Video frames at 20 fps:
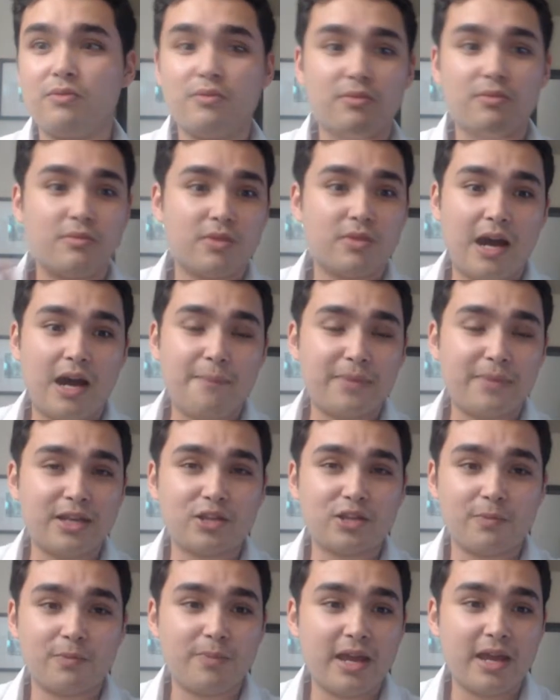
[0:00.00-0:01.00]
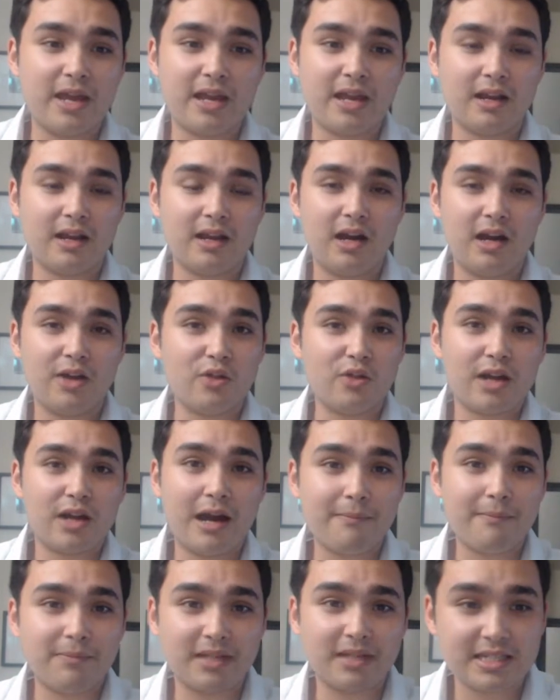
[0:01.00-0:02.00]
companies are paying other
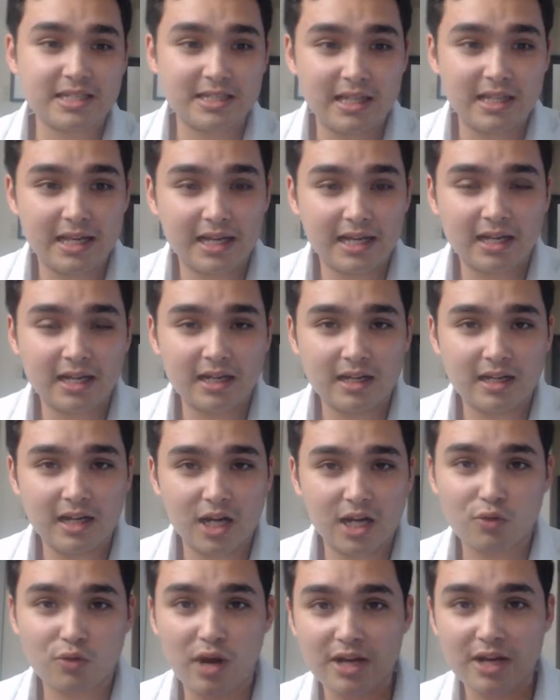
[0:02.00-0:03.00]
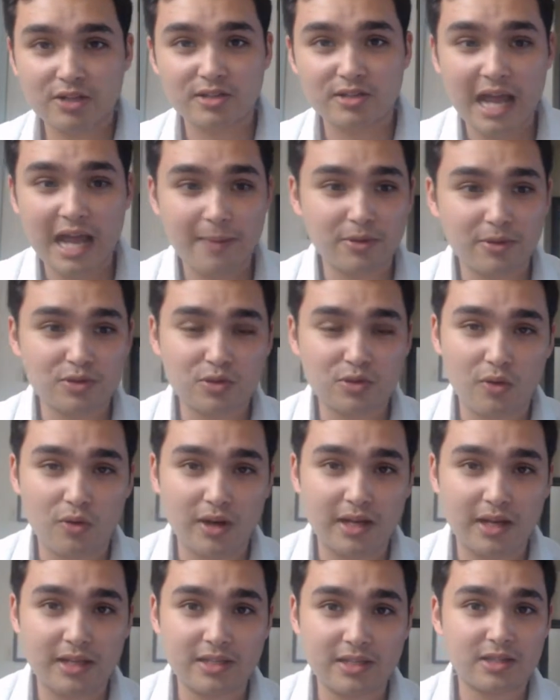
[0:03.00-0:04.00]
companies like Underwriters
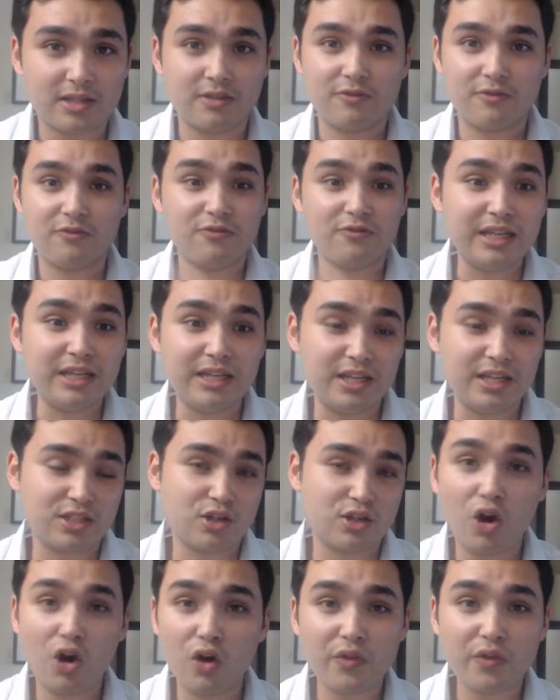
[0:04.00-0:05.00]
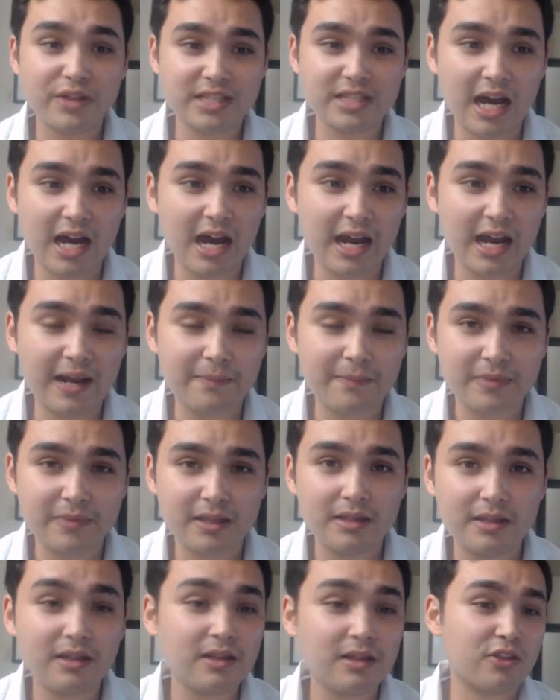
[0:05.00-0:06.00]
Laboratories fees all the time,
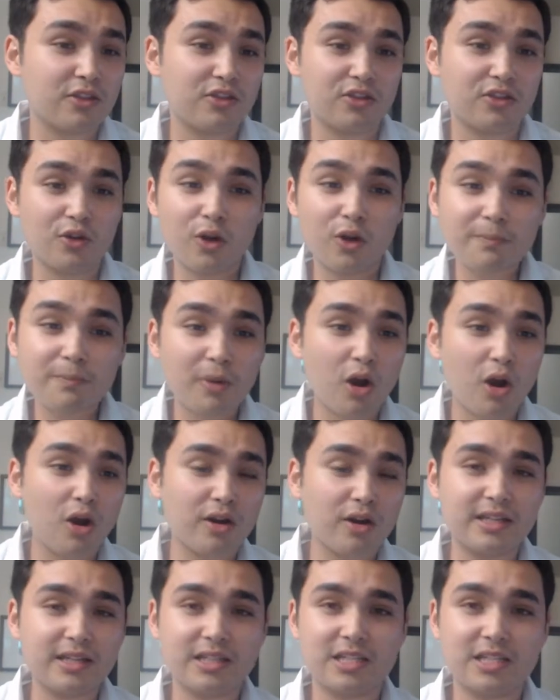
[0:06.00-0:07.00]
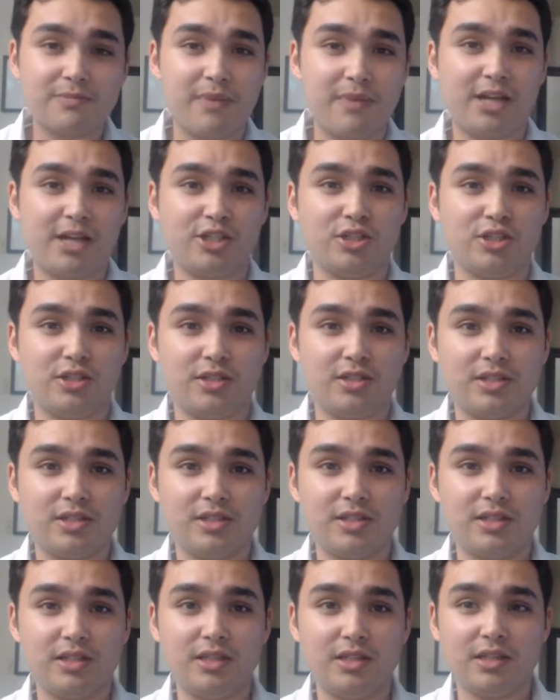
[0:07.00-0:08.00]
third-party
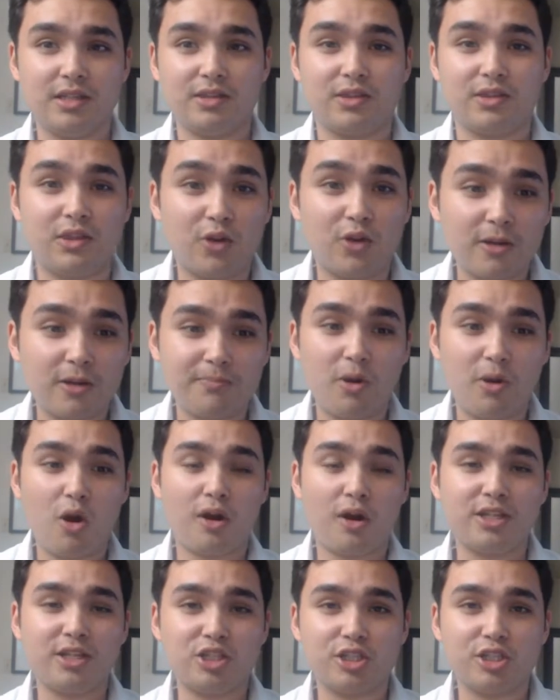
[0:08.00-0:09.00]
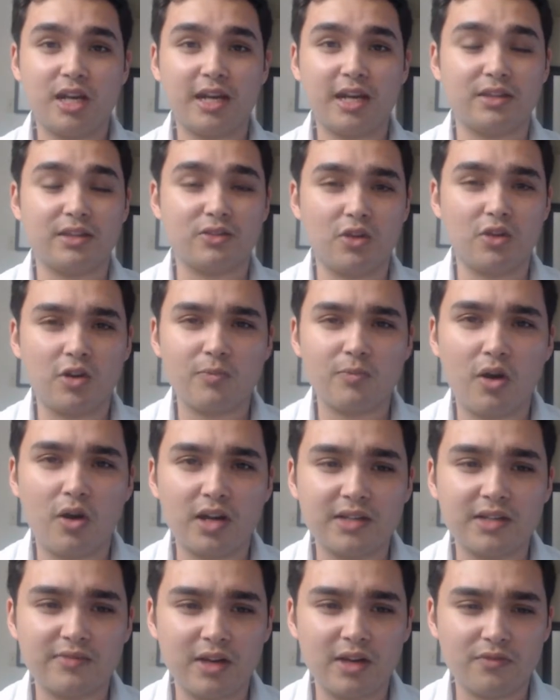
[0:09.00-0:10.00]
inspections, third-party checking,
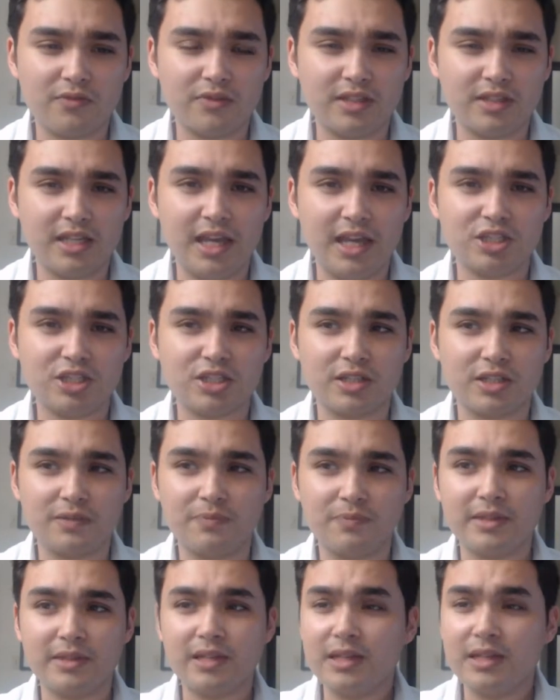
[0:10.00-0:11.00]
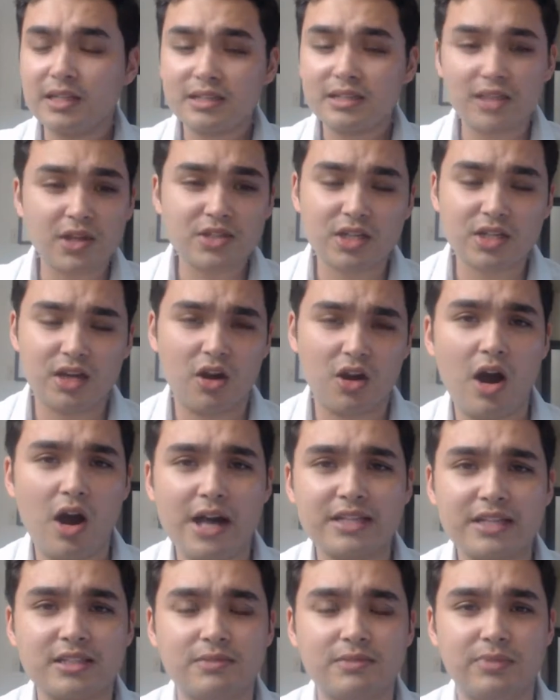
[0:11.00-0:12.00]
third-party verification. Doesn't
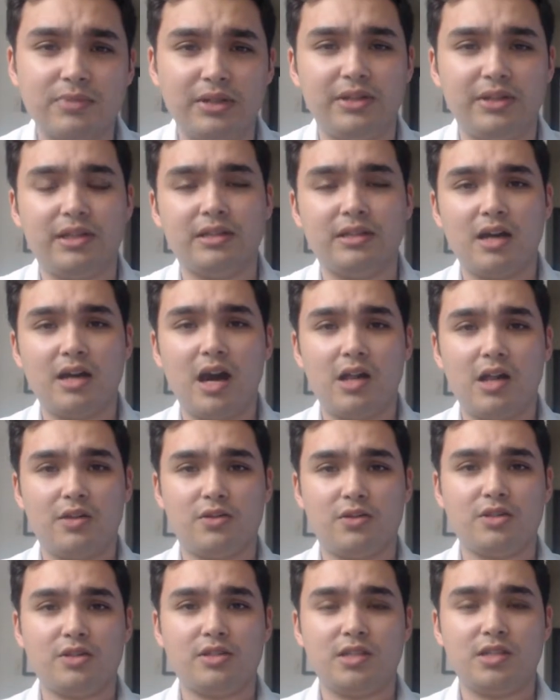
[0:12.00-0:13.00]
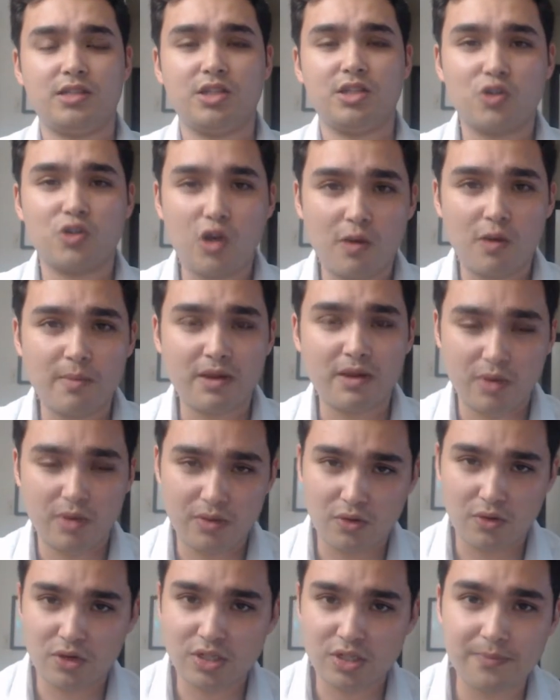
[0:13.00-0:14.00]
cost $1 billion to determine
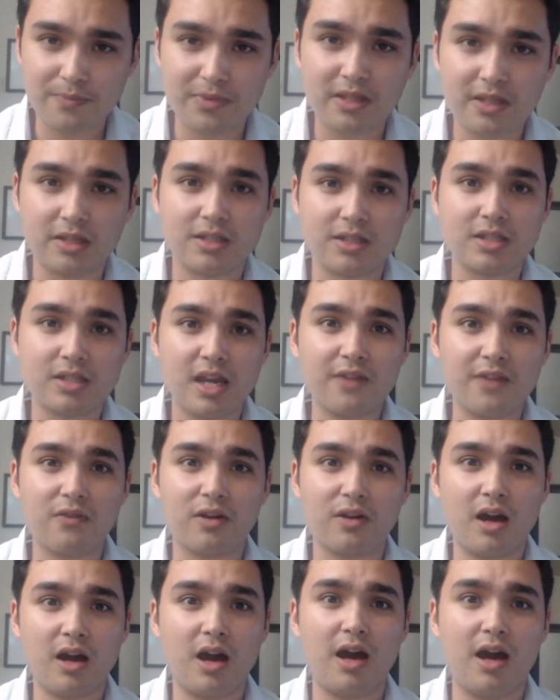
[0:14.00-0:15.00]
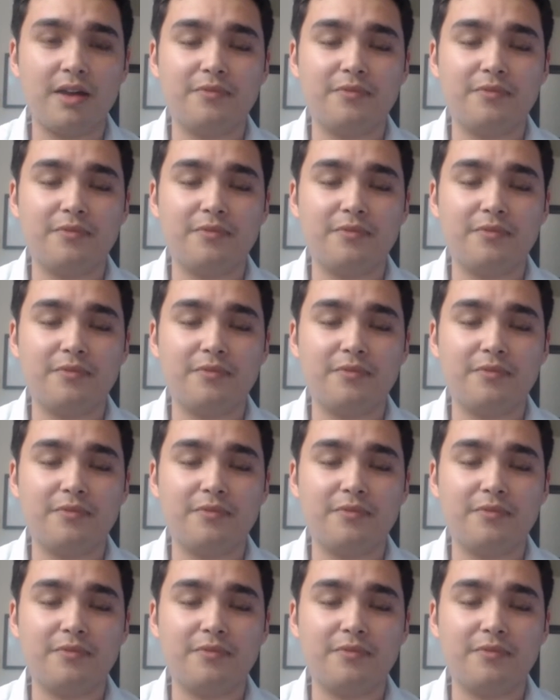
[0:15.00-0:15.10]
whether something is safe or not.